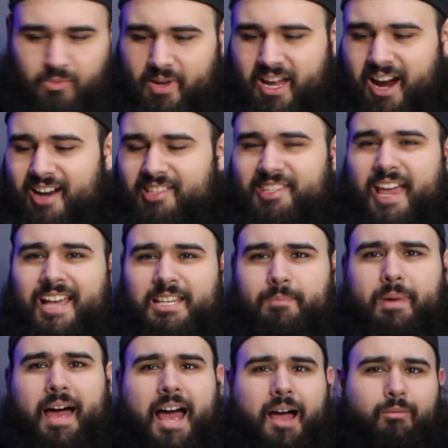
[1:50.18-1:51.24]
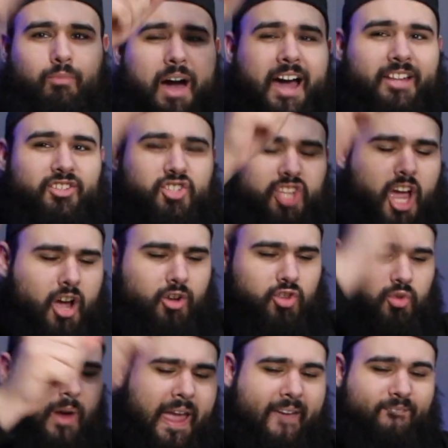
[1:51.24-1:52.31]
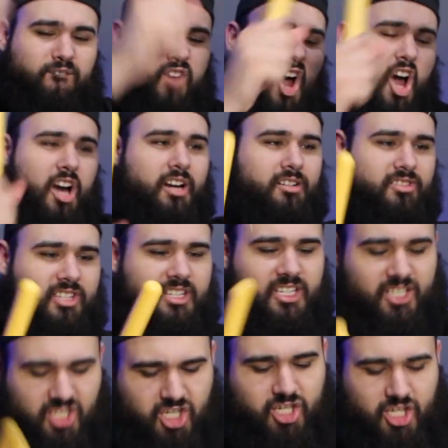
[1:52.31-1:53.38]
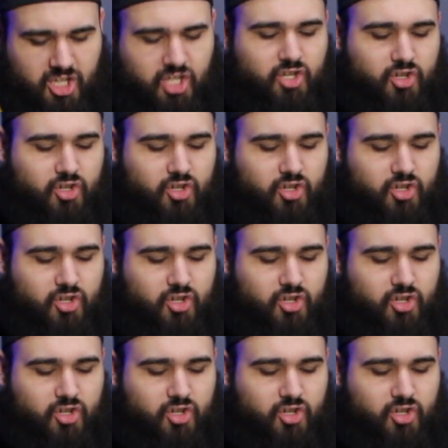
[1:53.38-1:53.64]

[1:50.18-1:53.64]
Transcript: We are six bomb. One, two, three,